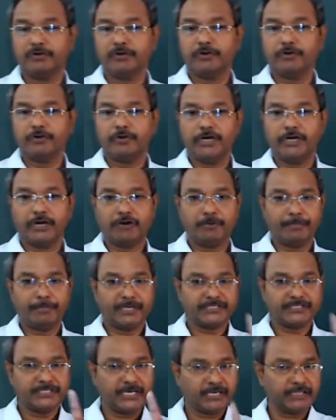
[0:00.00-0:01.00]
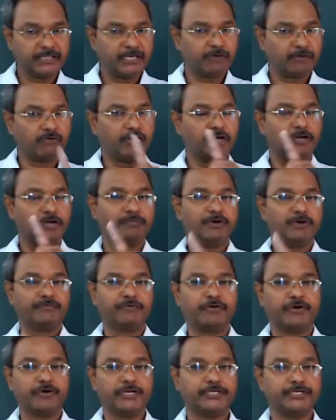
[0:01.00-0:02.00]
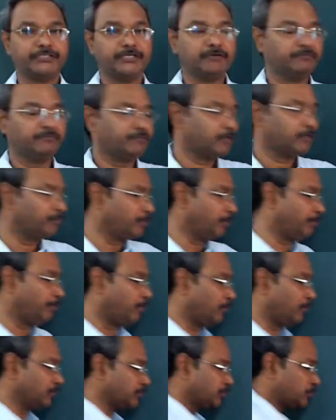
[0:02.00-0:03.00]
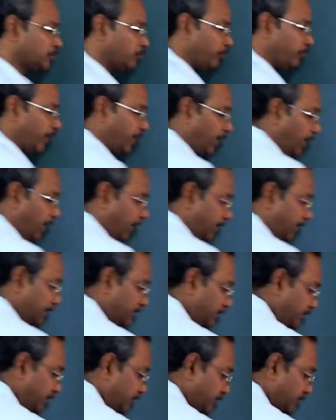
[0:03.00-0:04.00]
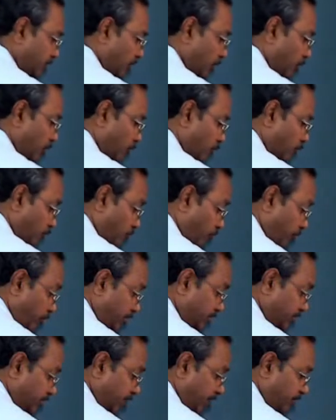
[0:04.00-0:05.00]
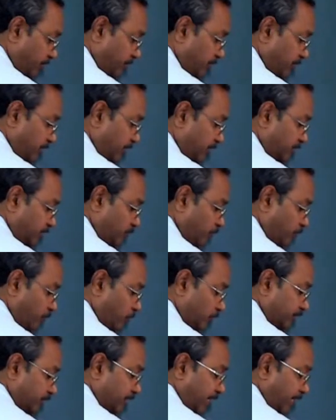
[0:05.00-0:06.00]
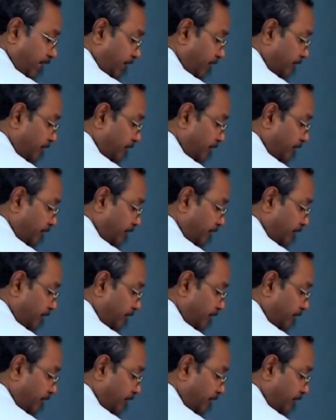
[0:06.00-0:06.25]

You have to measure the quantum of rotation from the positive real axis to coincide with this z.